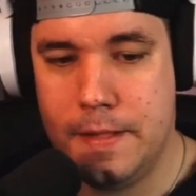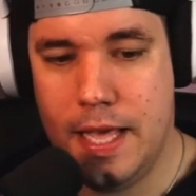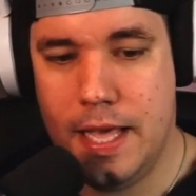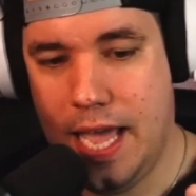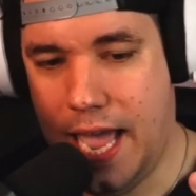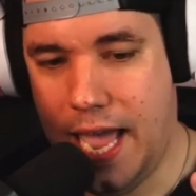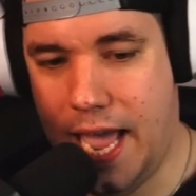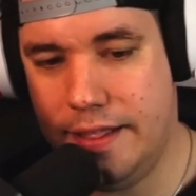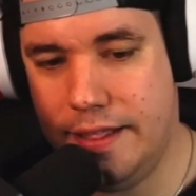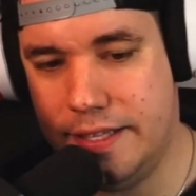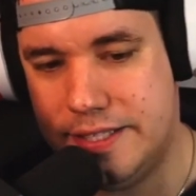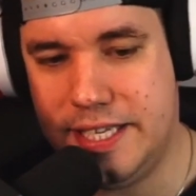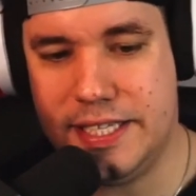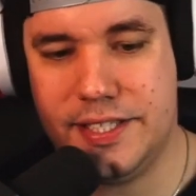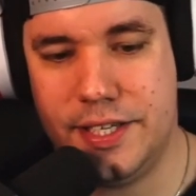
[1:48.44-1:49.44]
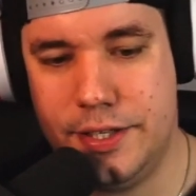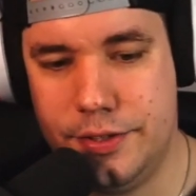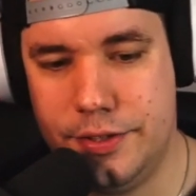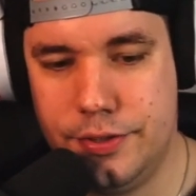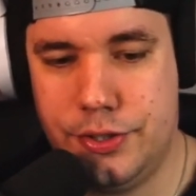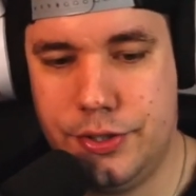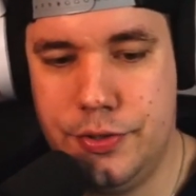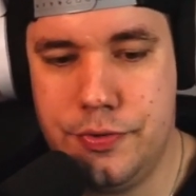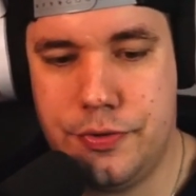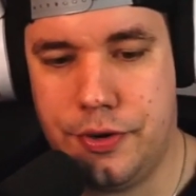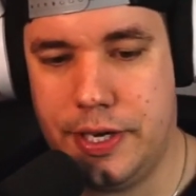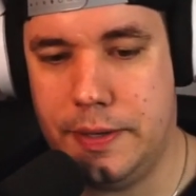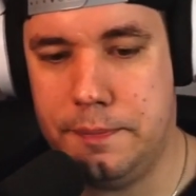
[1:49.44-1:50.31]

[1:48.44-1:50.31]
And the 6 and 2 green,